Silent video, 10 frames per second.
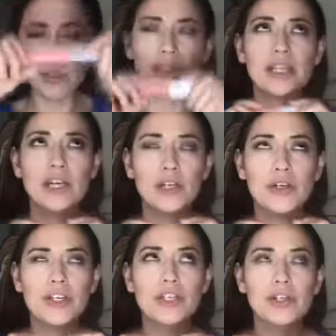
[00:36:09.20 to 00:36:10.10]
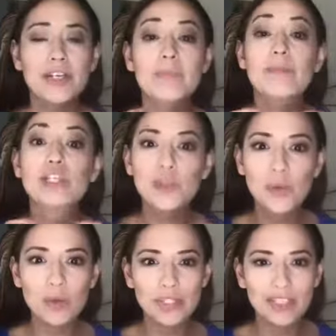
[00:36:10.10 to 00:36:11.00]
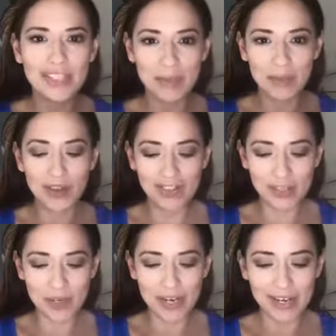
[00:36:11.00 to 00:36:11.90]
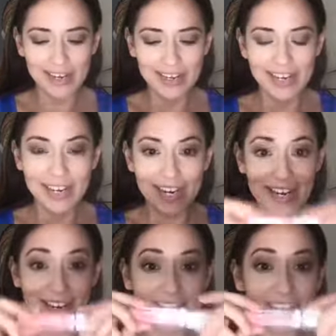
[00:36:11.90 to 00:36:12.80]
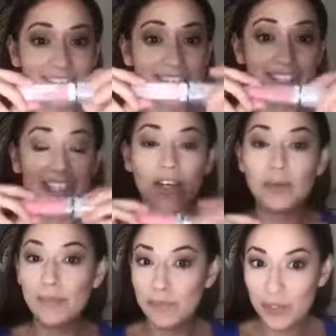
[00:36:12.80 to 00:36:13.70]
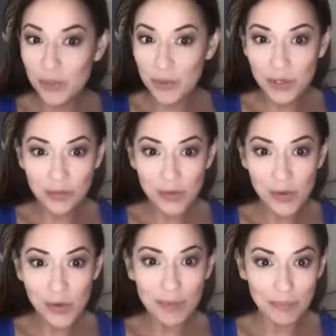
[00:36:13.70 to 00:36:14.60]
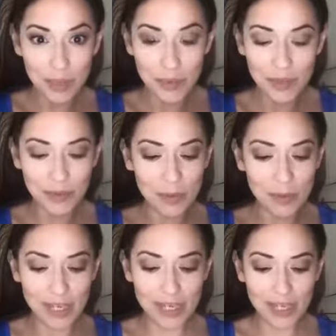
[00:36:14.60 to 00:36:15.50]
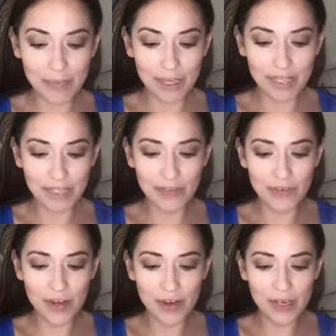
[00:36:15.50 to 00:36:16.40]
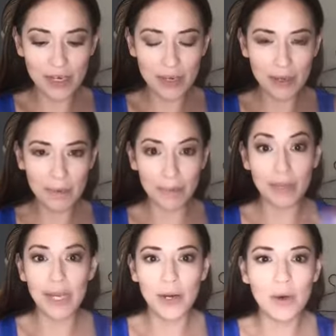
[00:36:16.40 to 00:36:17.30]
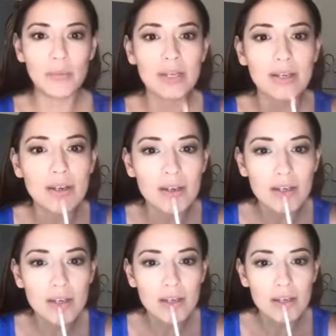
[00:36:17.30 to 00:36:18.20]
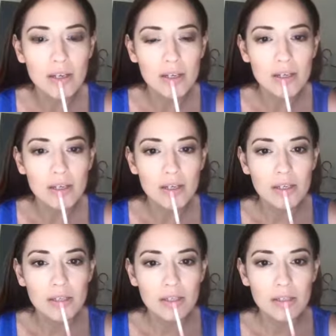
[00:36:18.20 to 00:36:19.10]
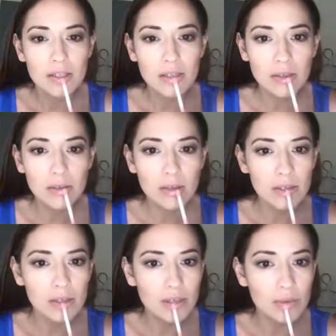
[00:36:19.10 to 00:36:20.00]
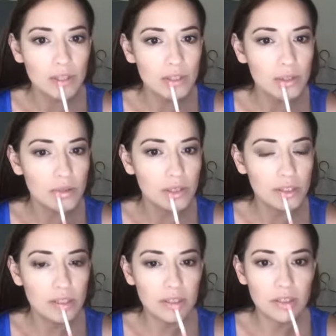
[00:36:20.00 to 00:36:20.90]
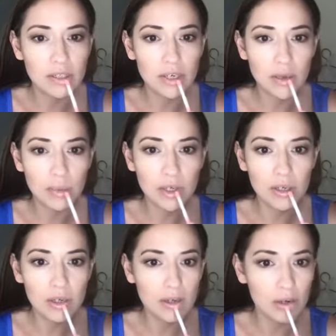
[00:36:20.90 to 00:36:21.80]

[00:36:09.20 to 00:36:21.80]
no, it's not Enduring, Bejeweled lip gloss, okay? And it's a beautiful, beautiful pink, but it's a very pale pink. So I'm just going to dab it